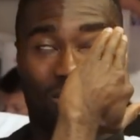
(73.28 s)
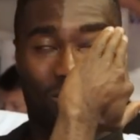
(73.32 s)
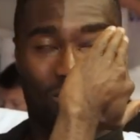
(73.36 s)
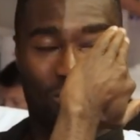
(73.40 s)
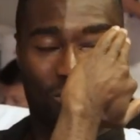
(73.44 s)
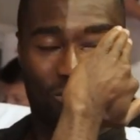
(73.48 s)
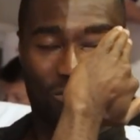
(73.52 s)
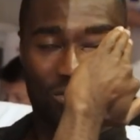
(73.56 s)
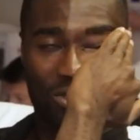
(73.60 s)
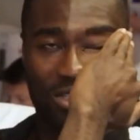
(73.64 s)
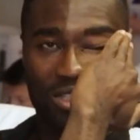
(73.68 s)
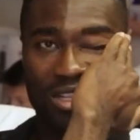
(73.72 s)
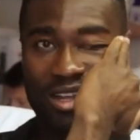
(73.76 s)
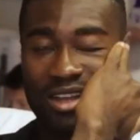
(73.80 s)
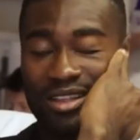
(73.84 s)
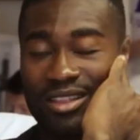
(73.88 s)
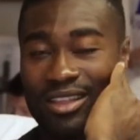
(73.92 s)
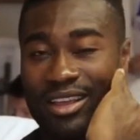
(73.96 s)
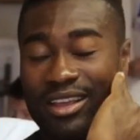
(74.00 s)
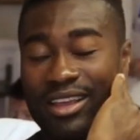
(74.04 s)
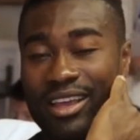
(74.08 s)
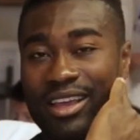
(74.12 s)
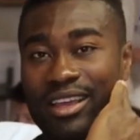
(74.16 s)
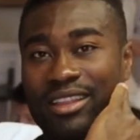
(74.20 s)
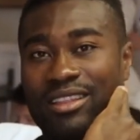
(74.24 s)
when we
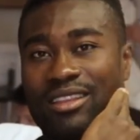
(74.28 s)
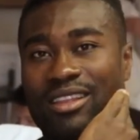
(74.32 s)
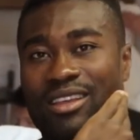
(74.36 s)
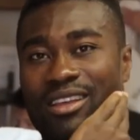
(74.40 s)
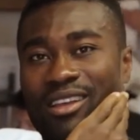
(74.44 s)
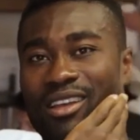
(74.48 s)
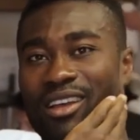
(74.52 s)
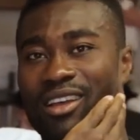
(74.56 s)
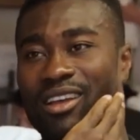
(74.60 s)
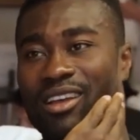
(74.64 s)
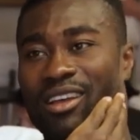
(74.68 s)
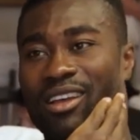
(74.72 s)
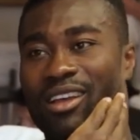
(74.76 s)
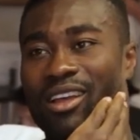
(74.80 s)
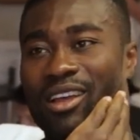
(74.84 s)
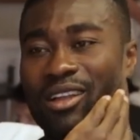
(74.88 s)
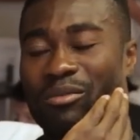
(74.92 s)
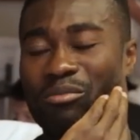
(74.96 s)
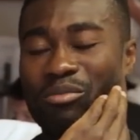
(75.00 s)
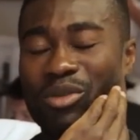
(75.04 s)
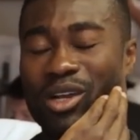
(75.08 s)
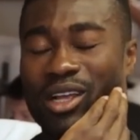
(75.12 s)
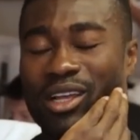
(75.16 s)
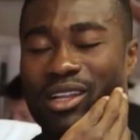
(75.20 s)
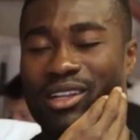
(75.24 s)
start again
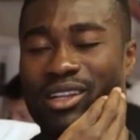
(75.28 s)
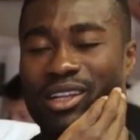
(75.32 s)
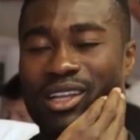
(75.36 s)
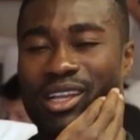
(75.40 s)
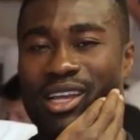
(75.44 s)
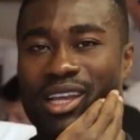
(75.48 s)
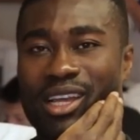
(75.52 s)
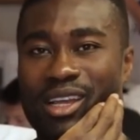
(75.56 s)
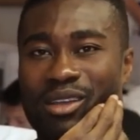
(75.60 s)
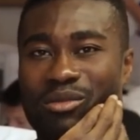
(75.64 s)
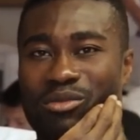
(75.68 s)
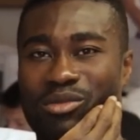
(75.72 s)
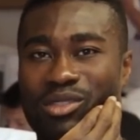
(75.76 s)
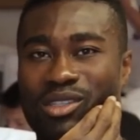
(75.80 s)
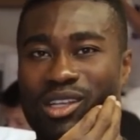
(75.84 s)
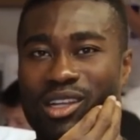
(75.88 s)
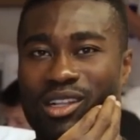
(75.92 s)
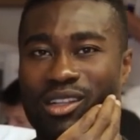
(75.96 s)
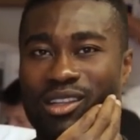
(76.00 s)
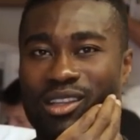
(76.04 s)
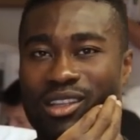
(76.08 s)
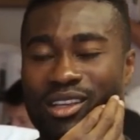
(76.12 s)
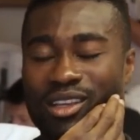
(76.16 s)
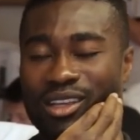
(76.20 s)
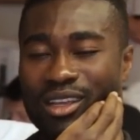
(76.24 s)
and playing the games
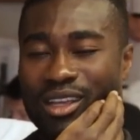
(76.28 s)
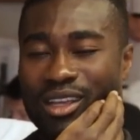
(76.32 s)
and